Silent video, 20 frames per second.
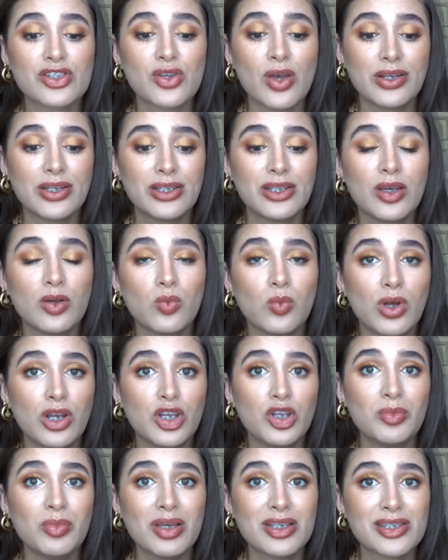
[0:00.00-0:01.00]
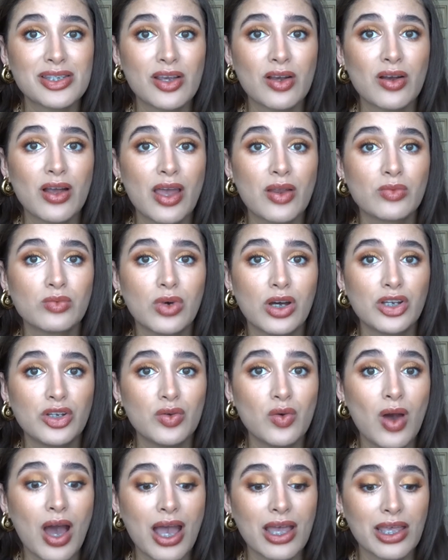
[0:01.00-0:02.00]
So I did get one new mascara and one
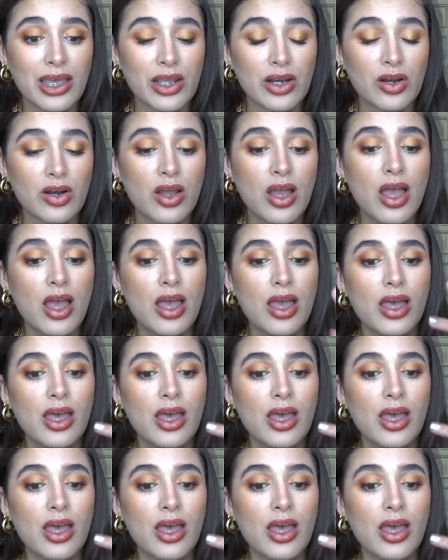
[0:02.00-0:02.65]
new eyeliner